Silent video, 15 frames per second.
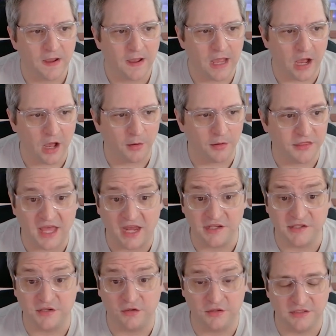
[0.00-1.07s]
That
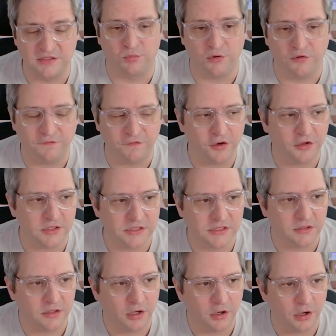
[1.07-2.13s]
is a real focus
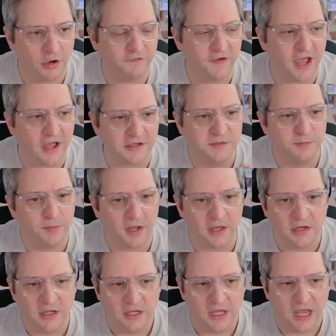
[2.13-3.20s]
of ours, but